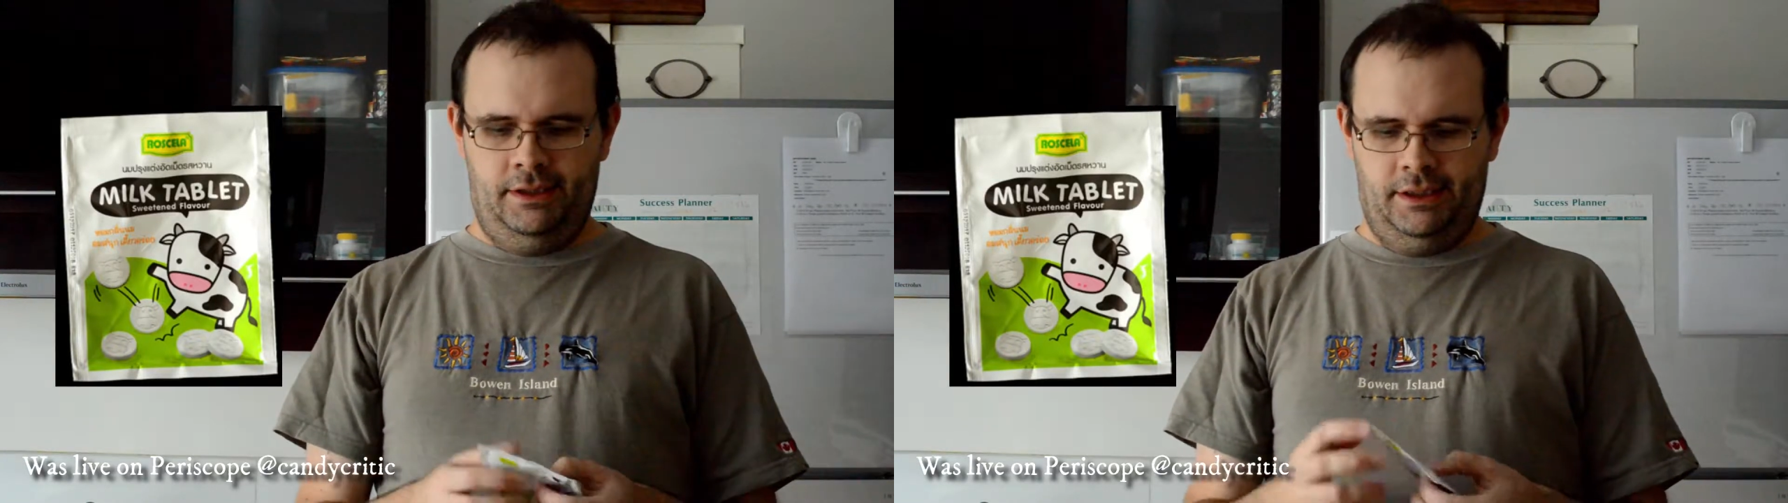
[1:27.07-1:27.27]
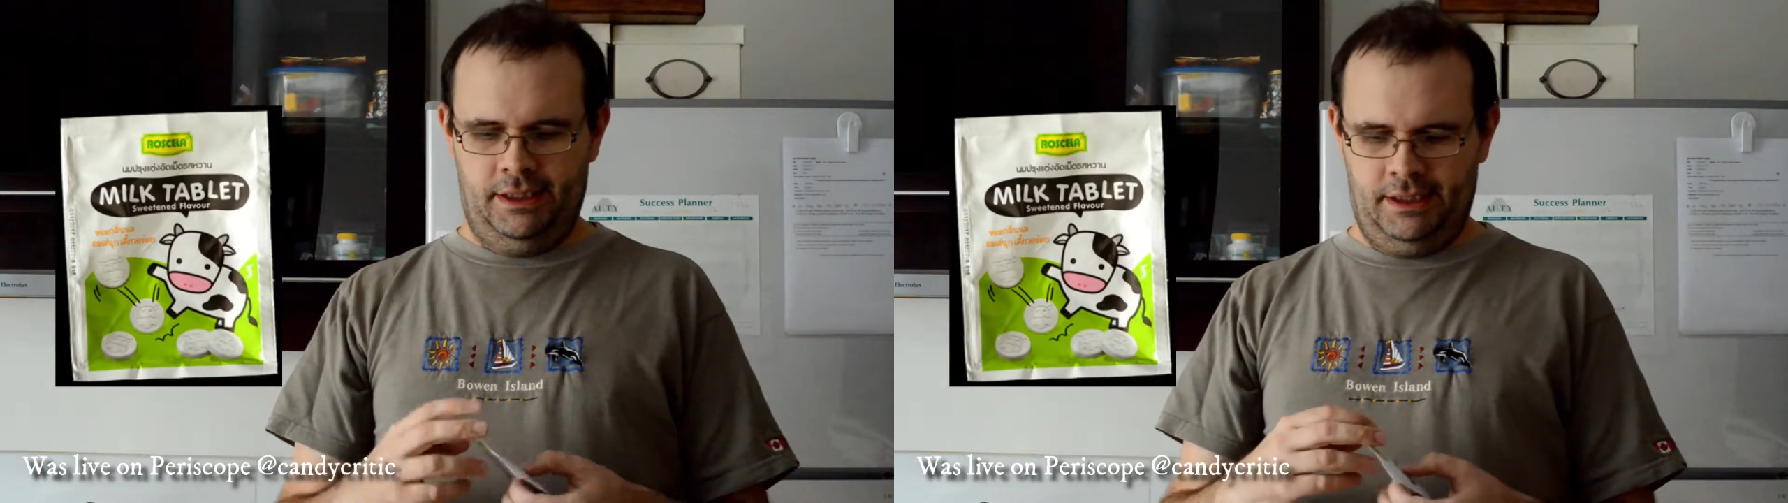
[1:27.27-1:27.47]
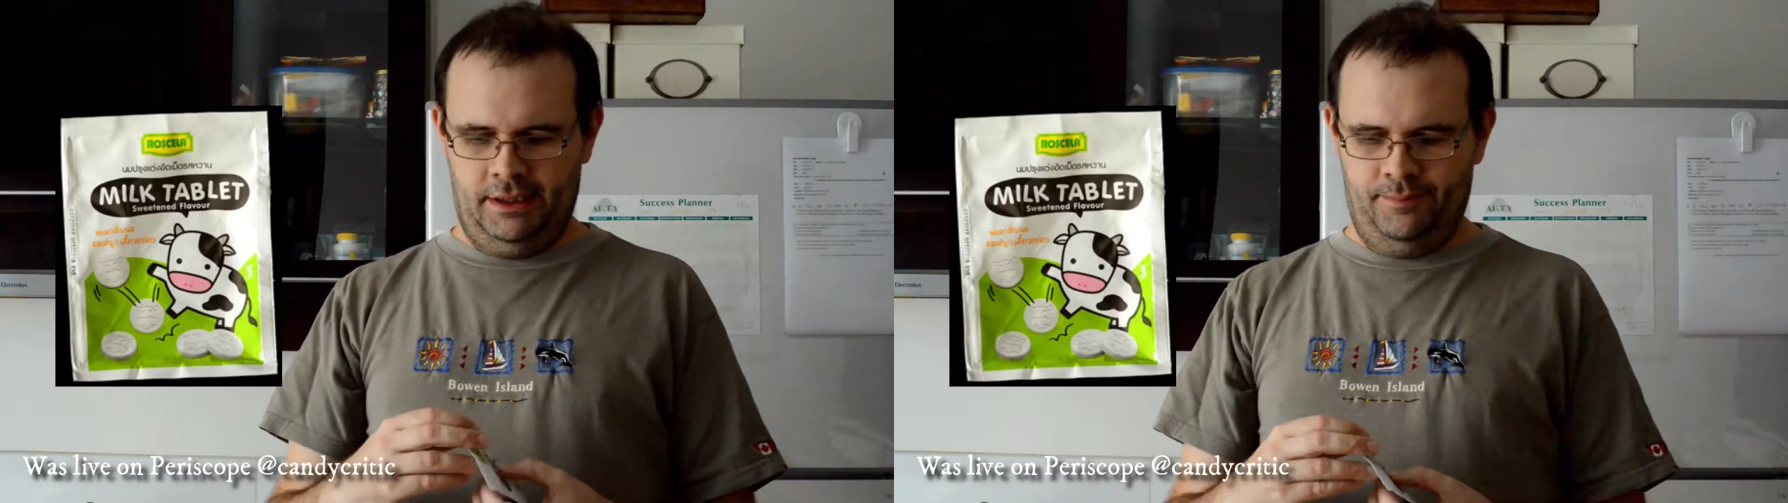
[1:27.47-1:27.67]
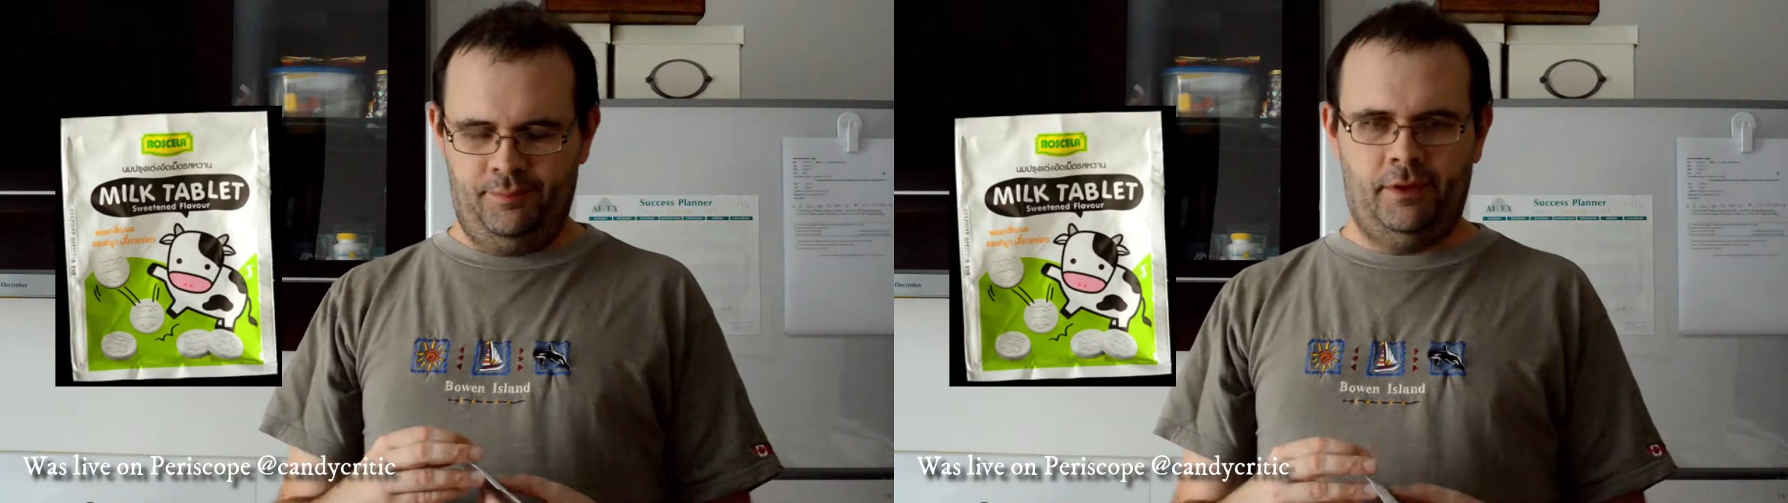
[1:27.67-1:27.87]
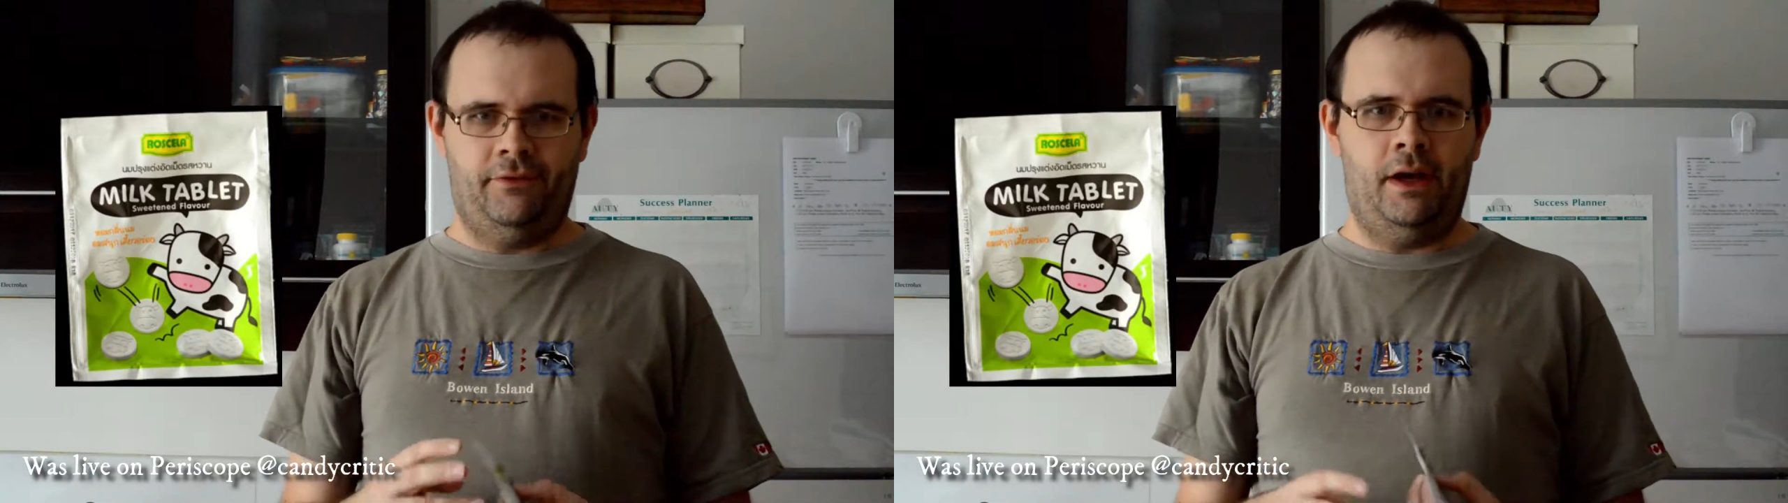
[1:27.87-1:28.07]

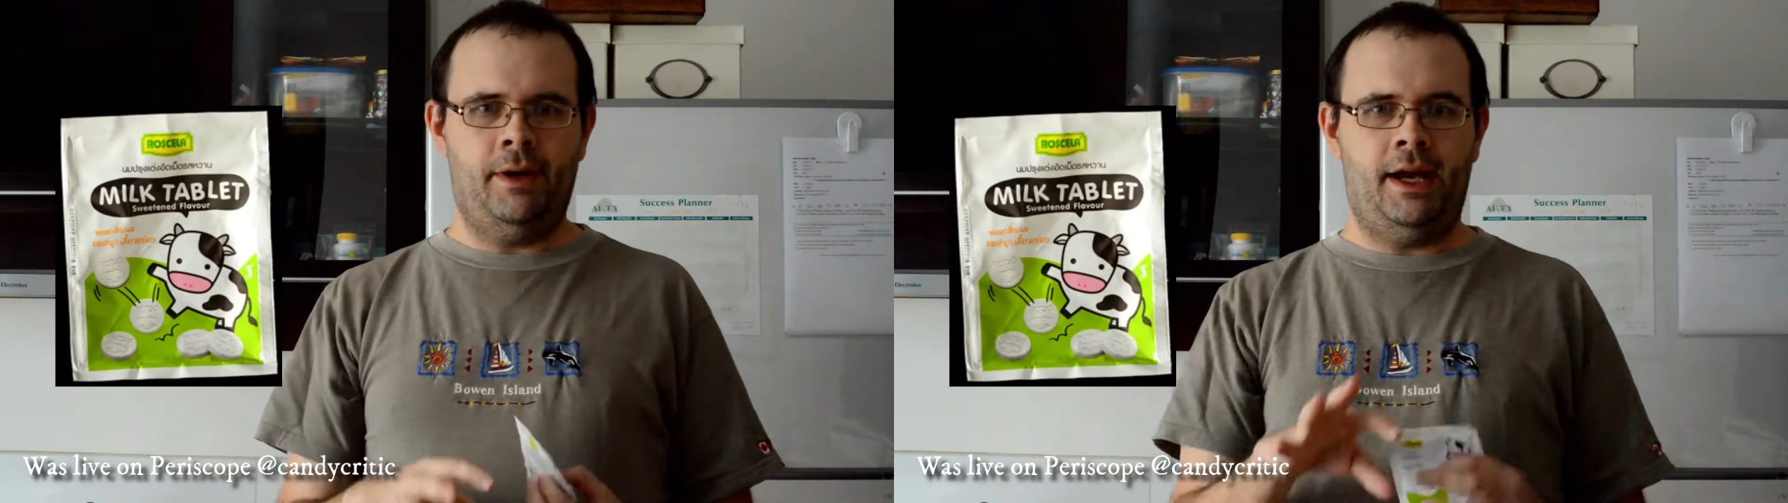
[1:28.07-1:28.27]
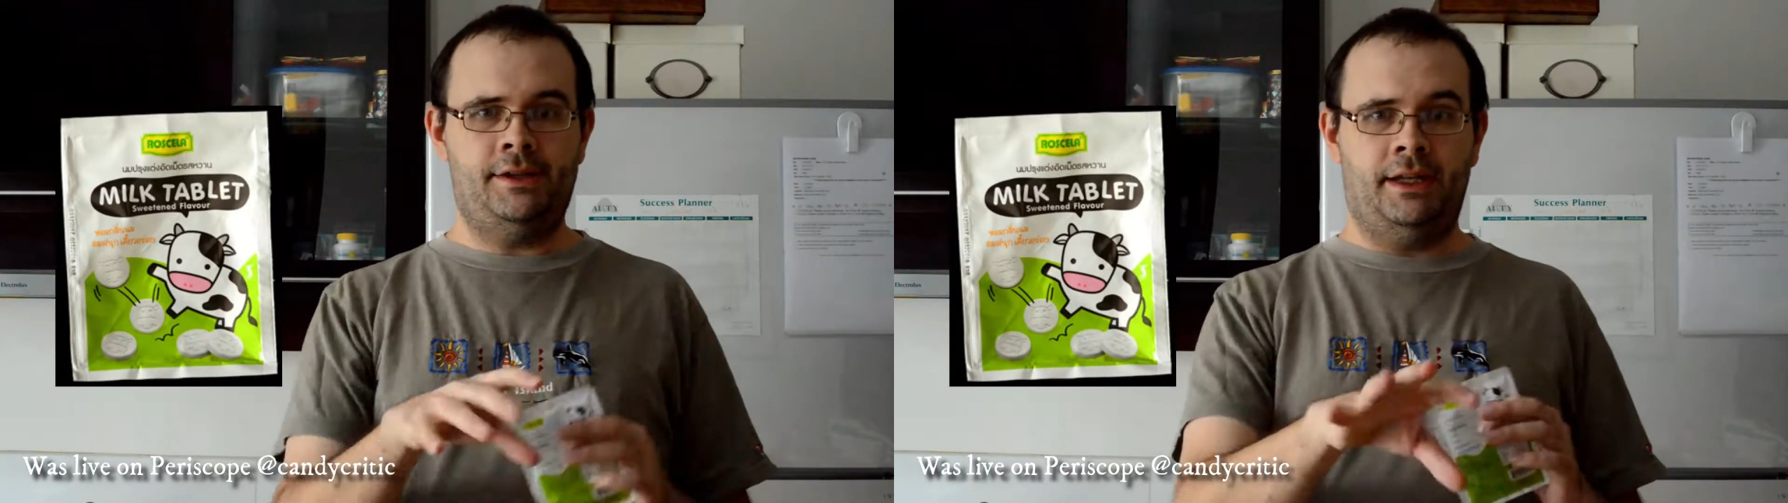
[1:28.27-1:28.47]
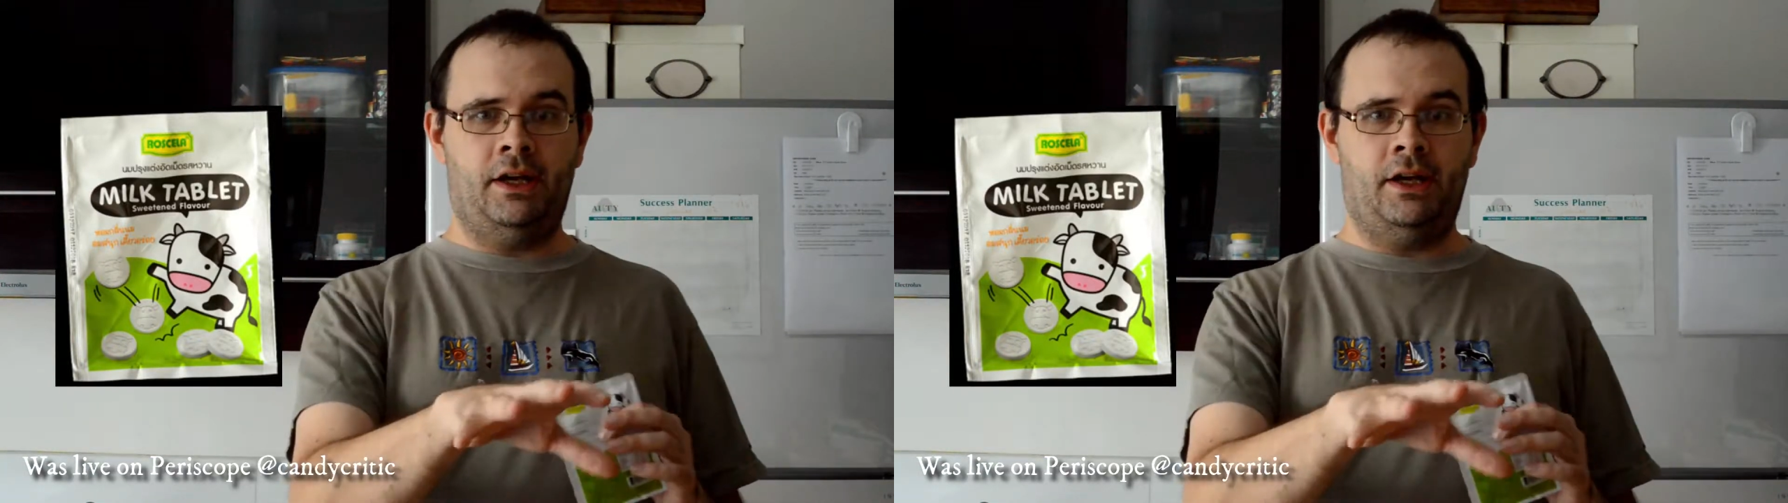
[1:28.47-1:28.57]
If anybody has any